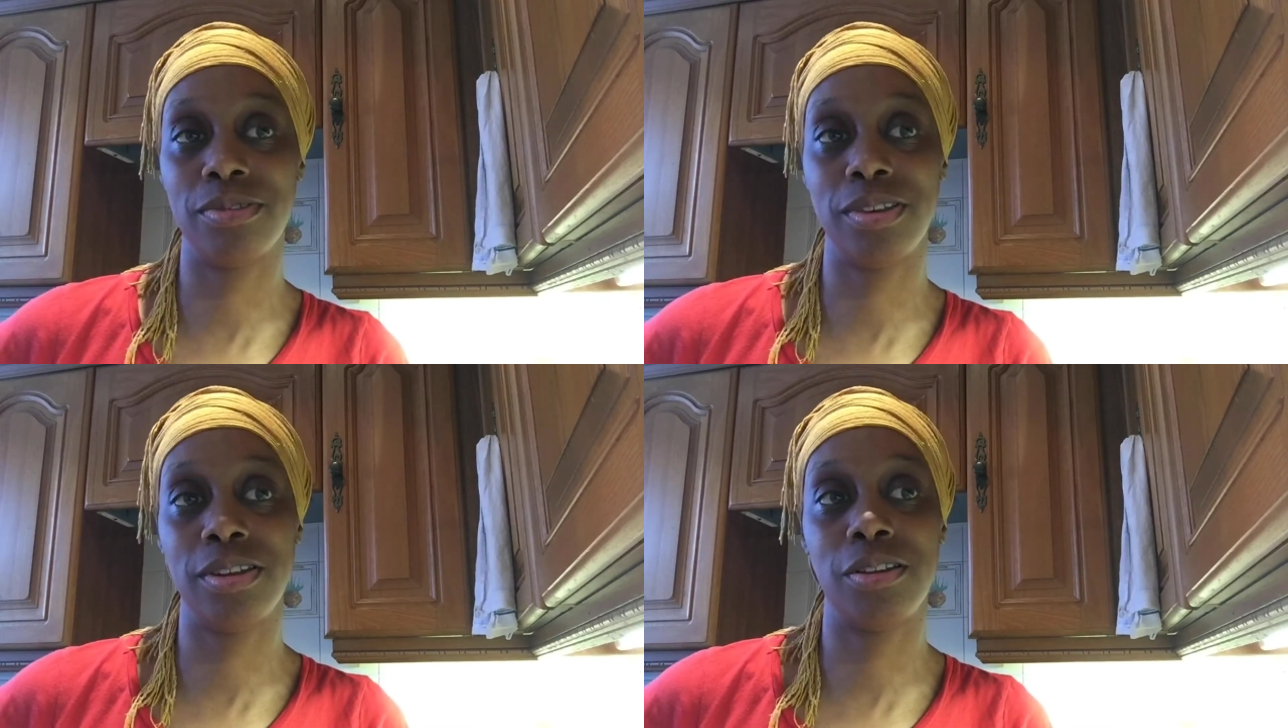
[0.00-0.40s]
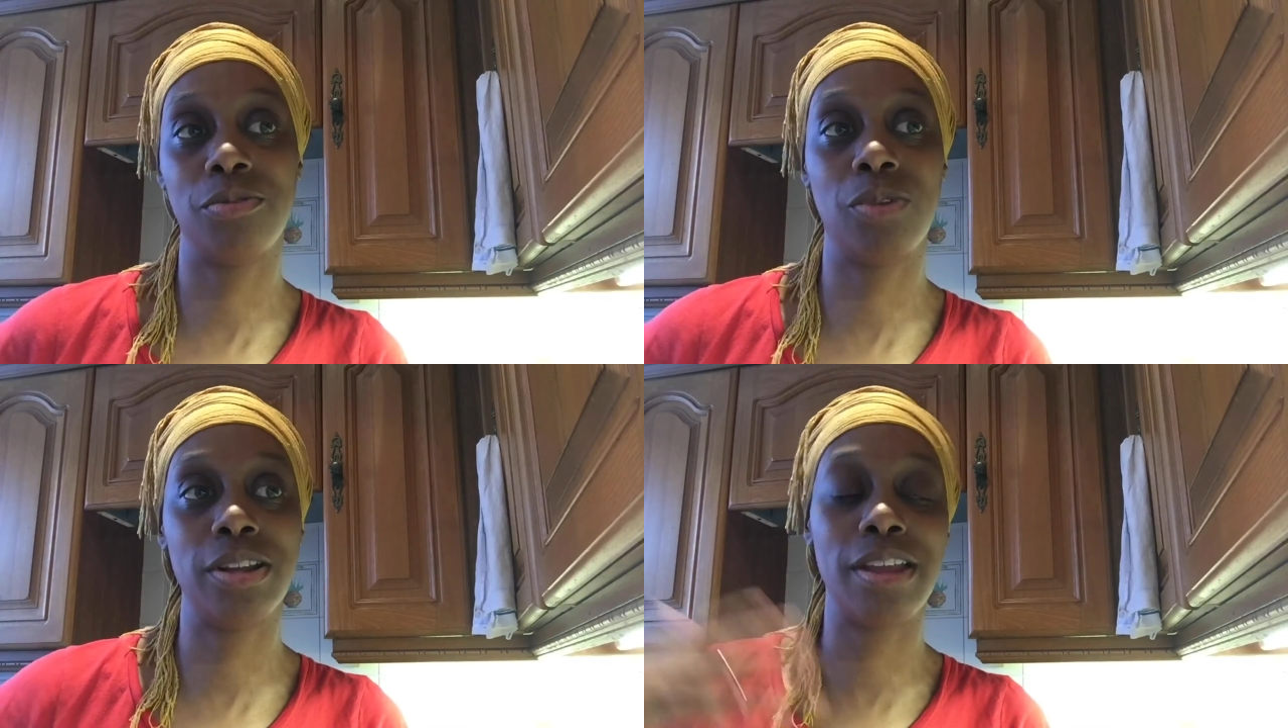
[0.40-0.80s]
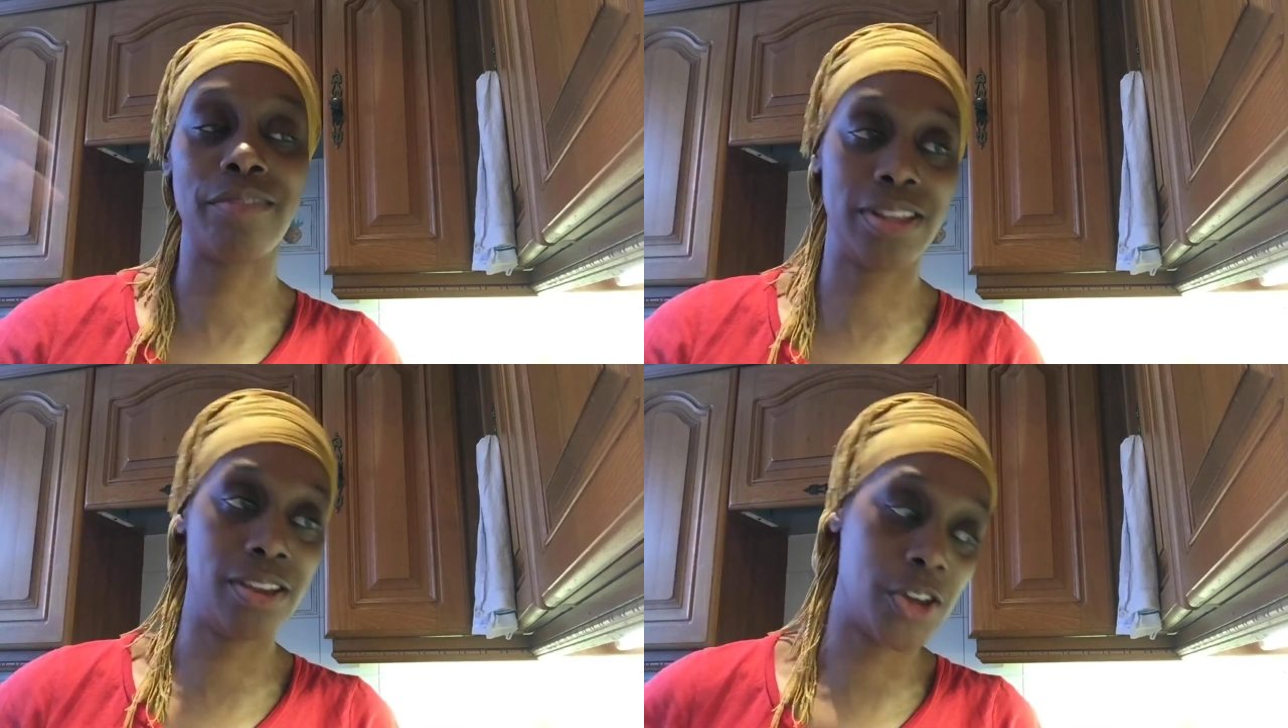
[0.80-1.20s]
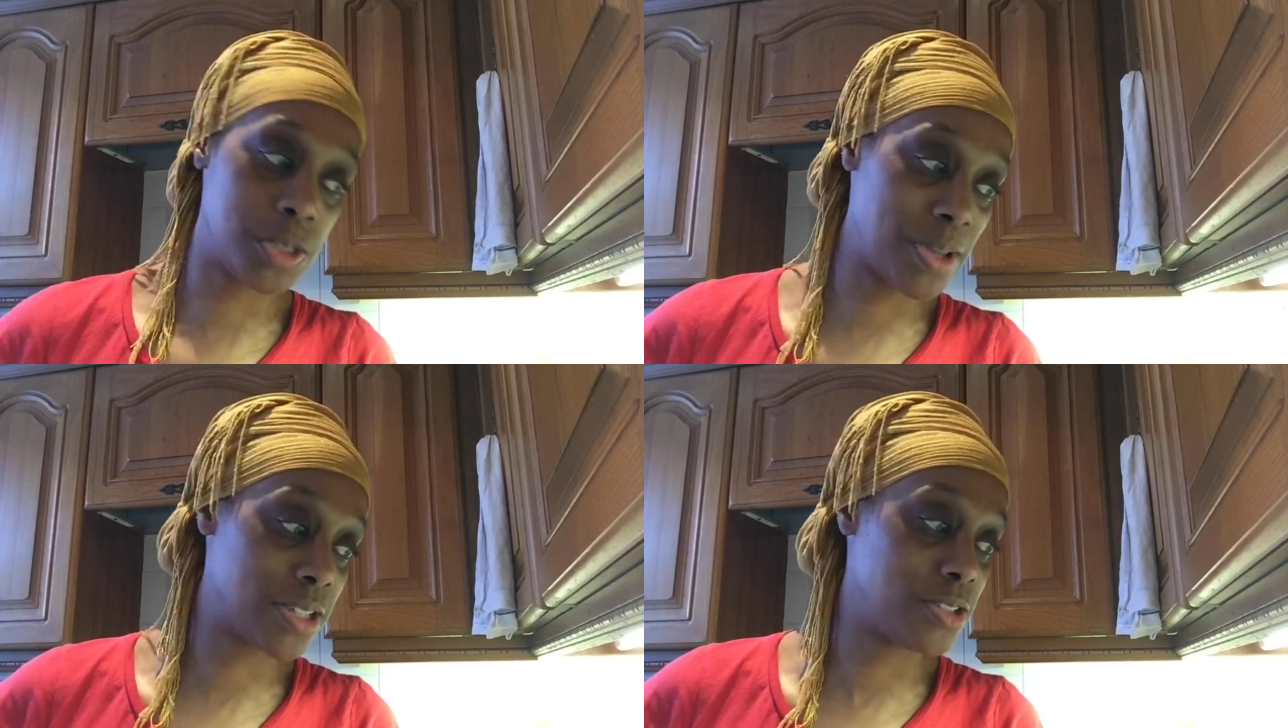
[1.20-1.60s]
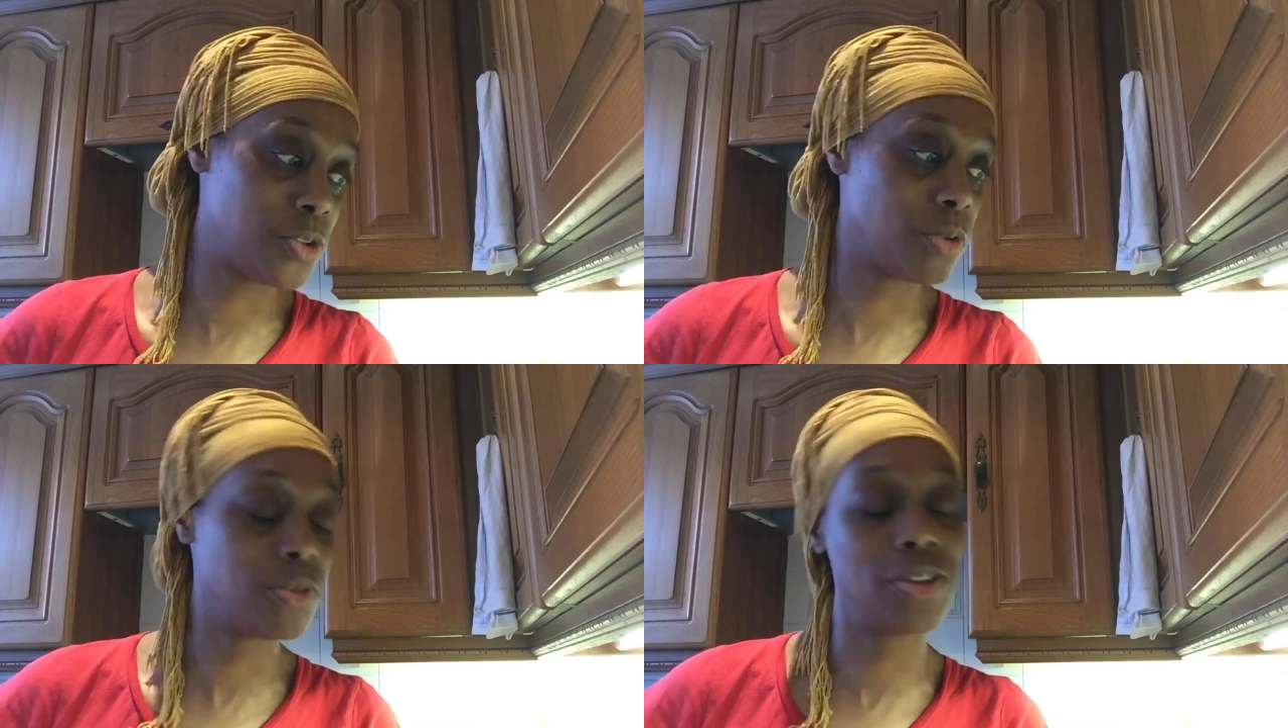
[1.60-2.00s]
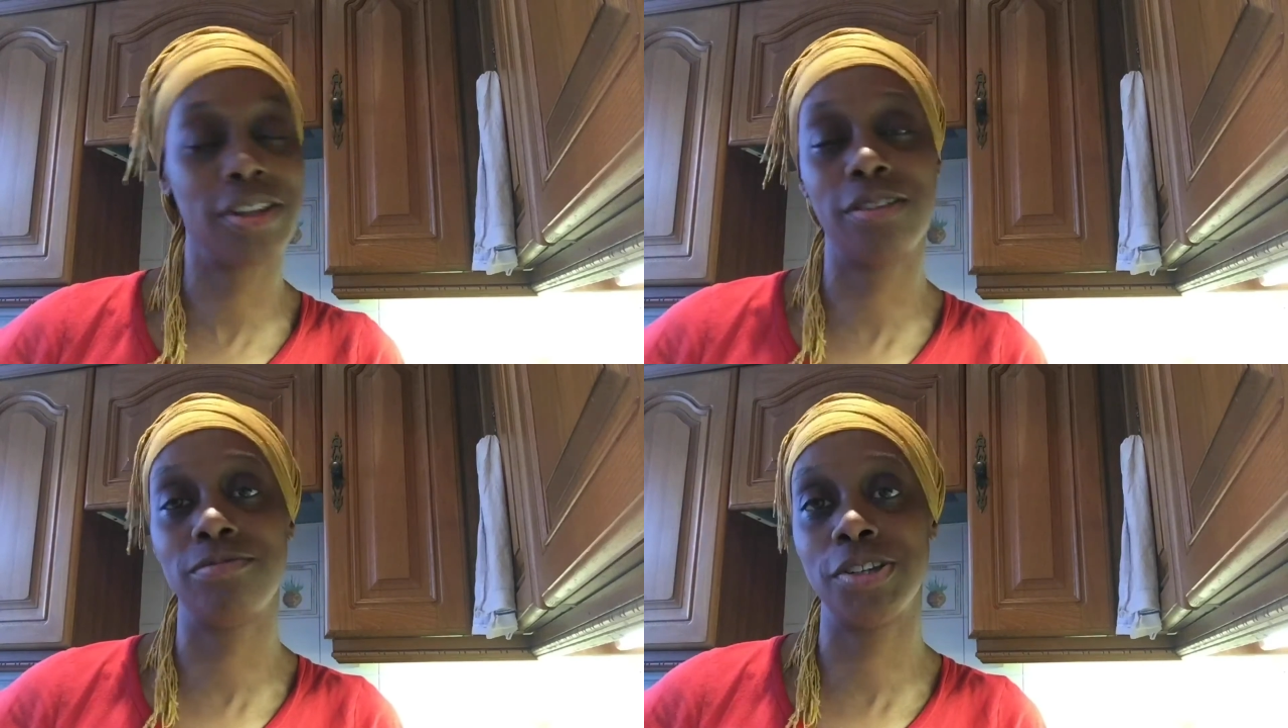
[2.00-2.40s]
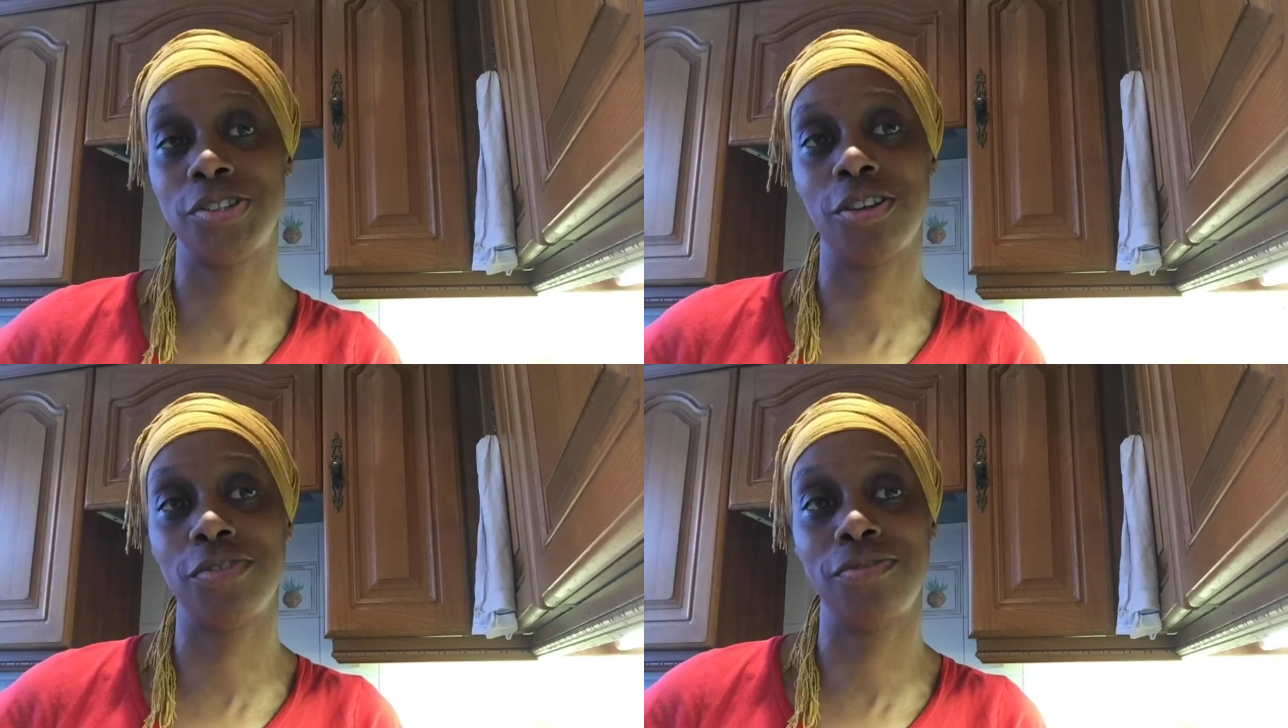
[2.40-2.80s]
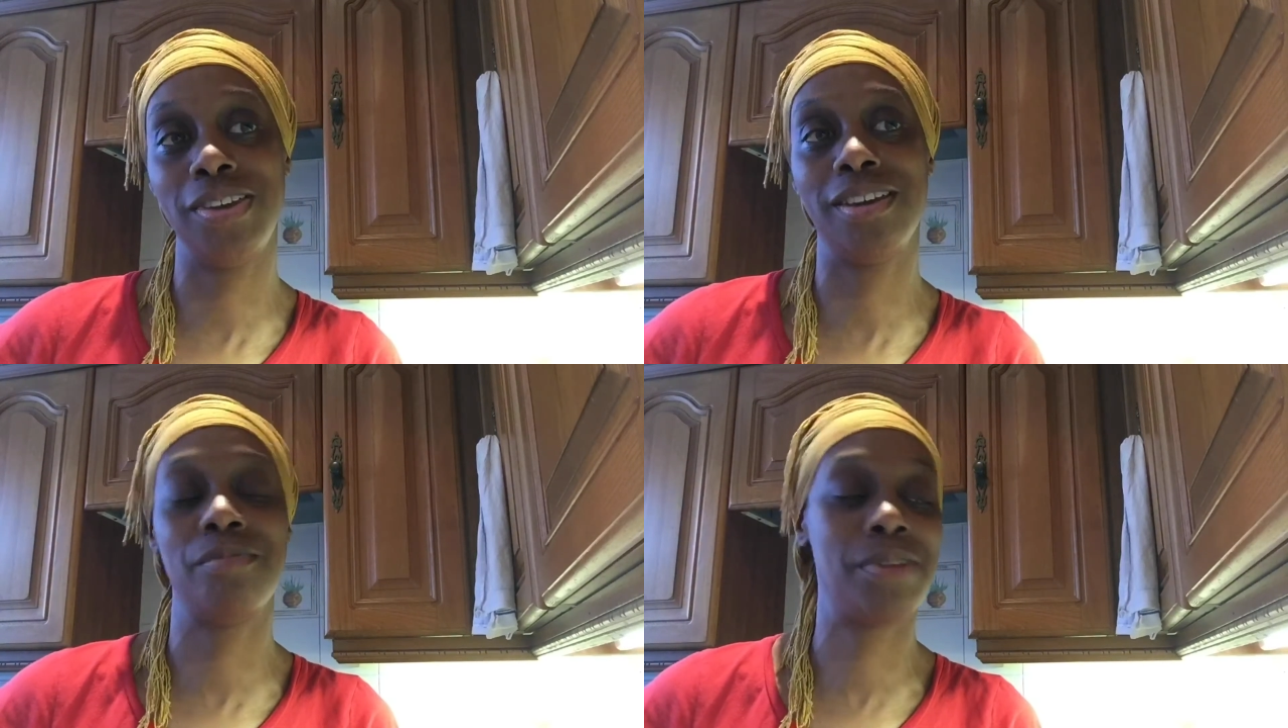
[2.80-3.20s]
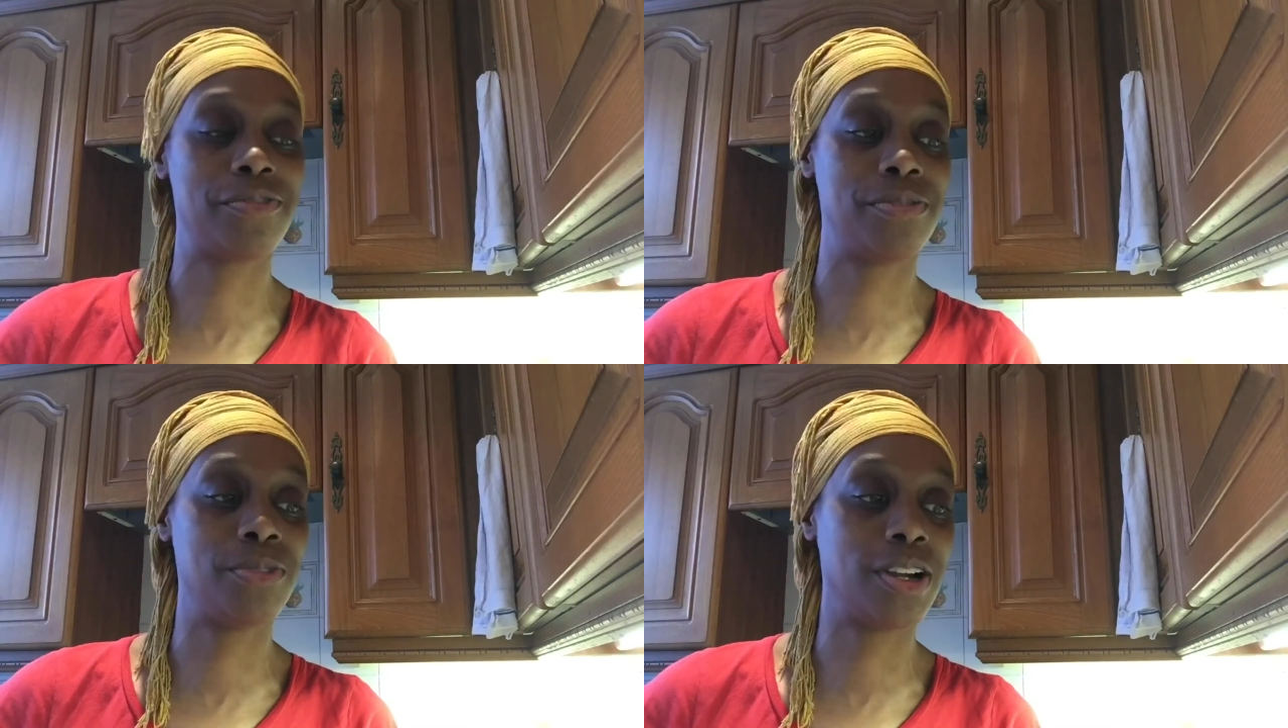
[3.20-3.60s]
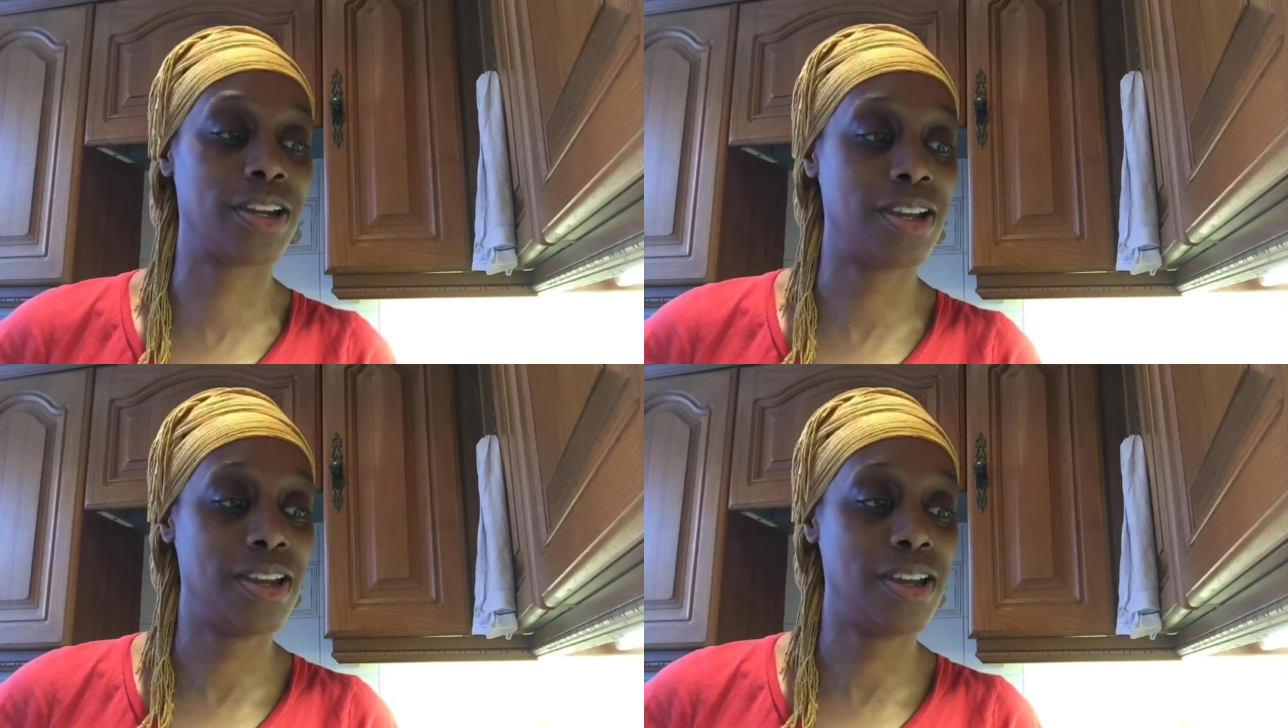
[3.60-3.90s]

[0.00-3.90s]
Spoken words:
when everything goes back to normal and you're rushed off your feet, come back from work,